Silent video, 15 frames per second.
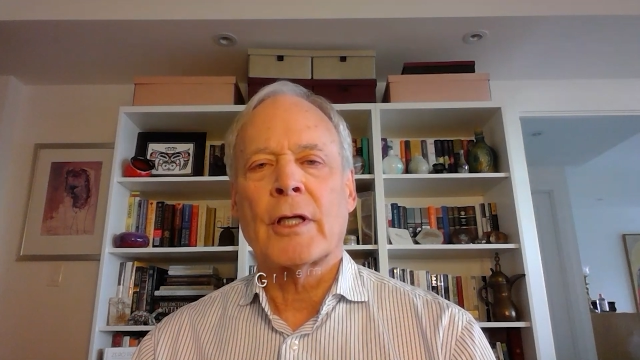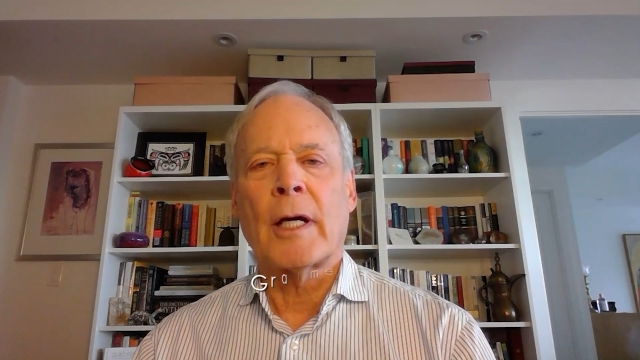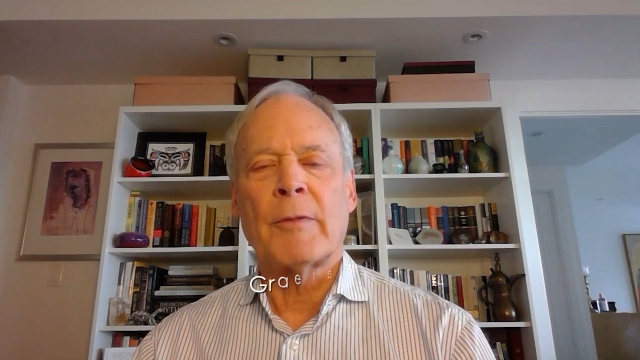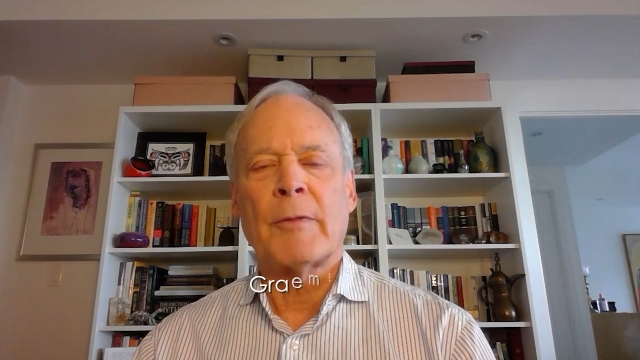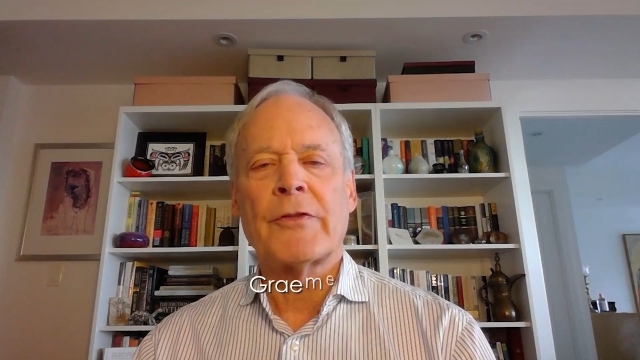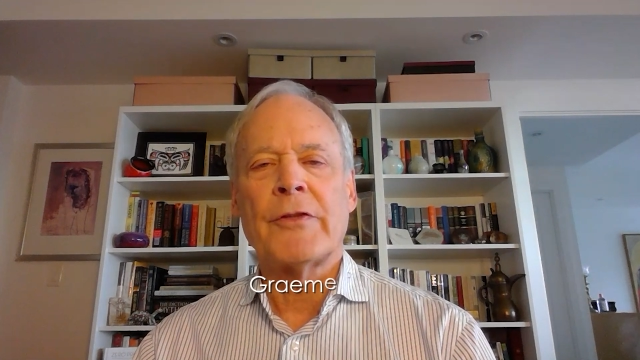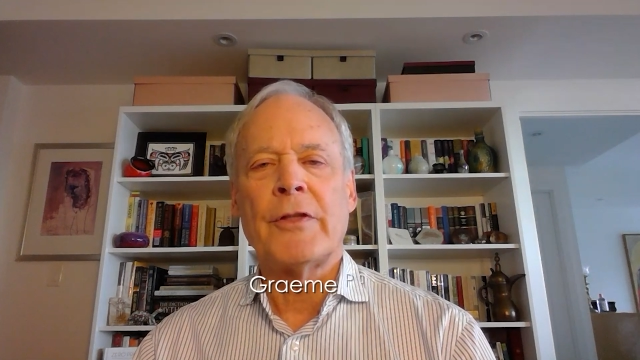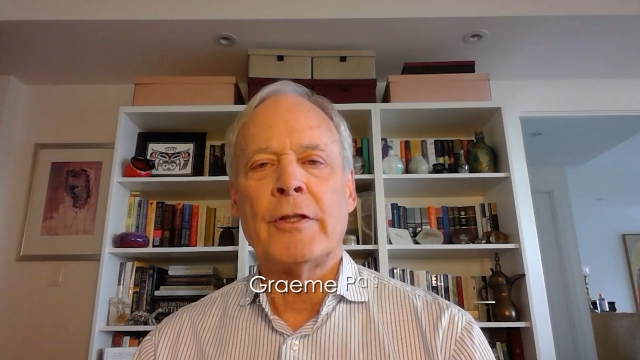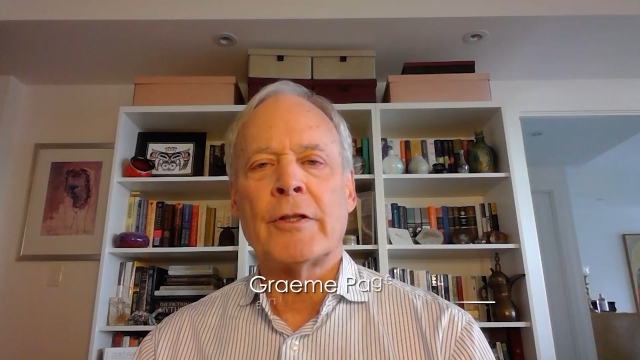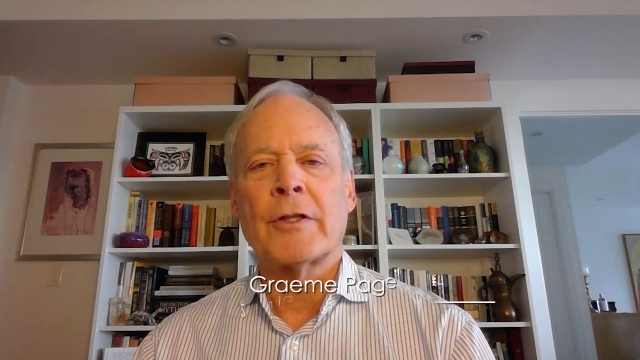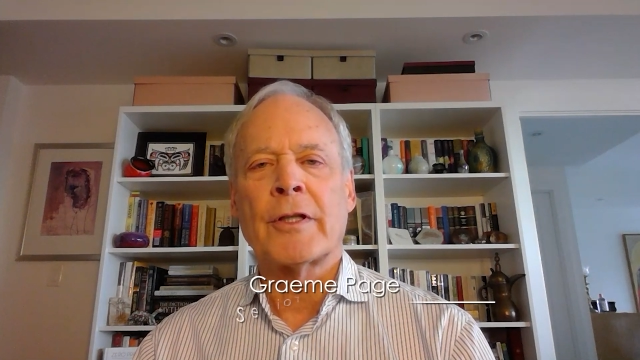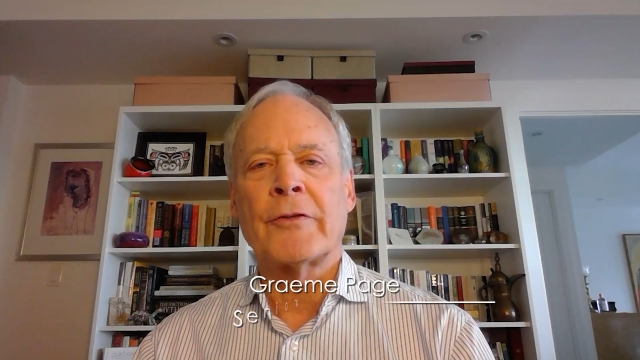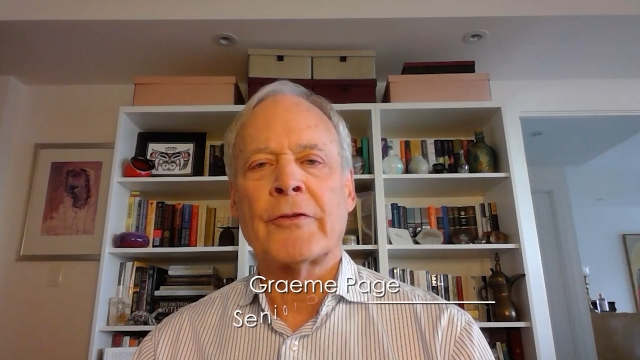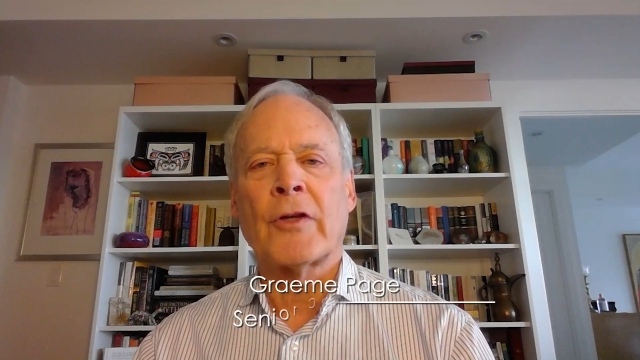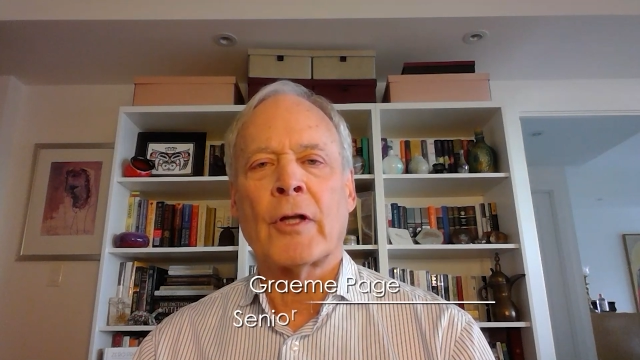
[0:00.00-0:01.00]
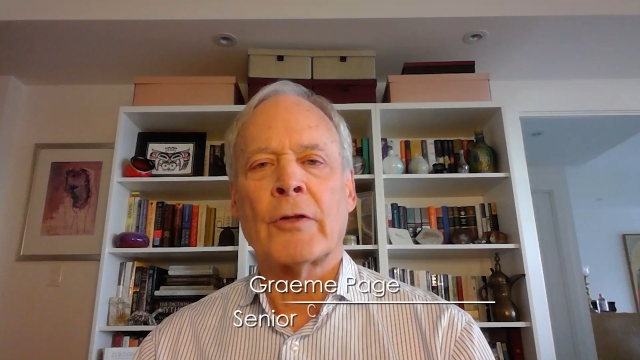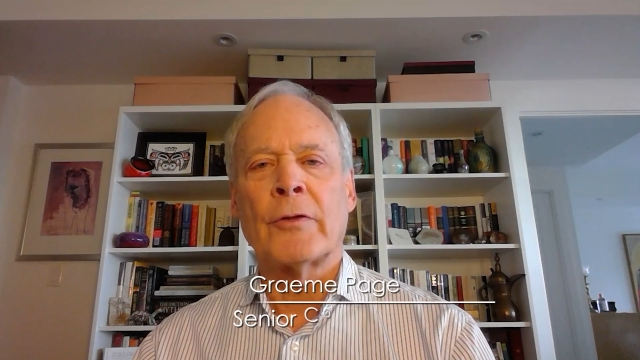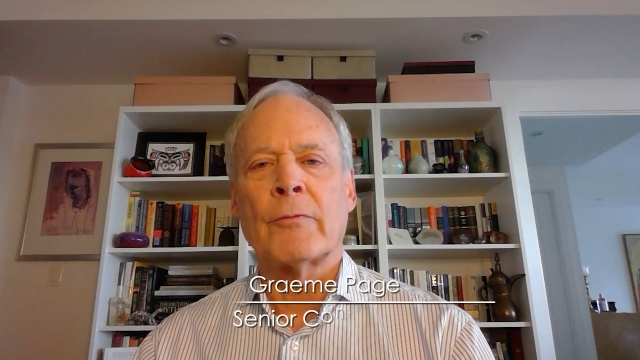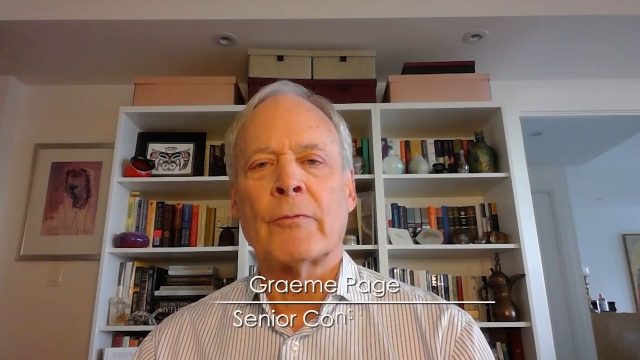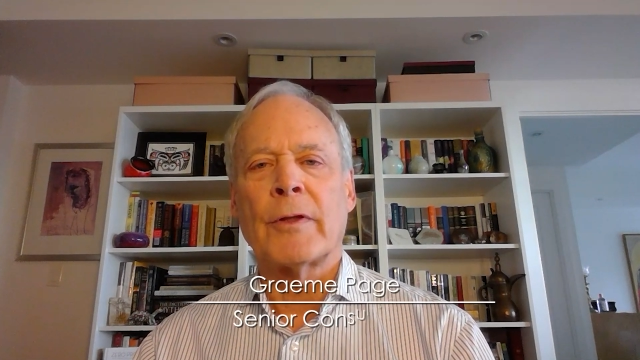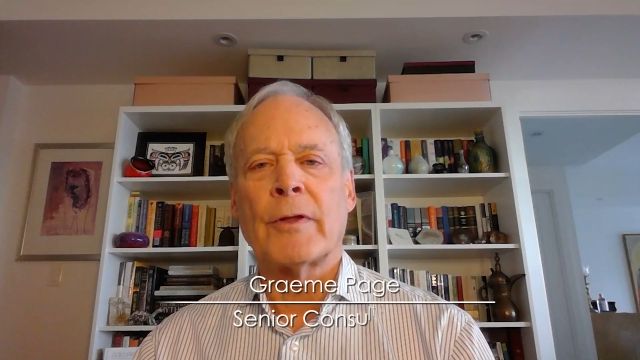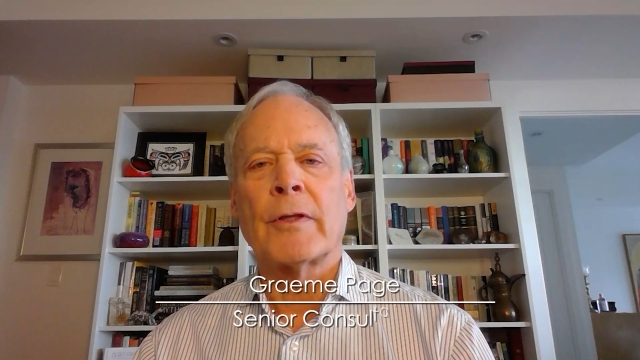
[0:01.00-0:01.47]
I'm a senior
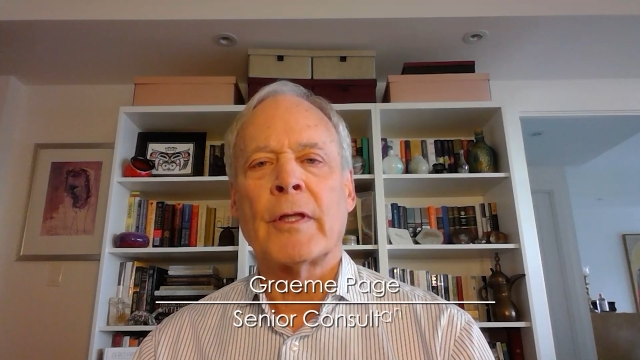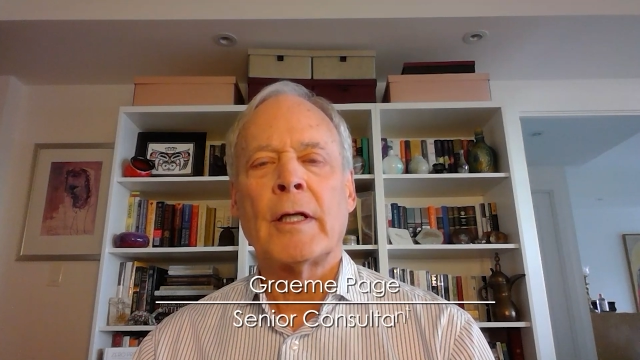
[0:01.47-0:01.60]
consultant with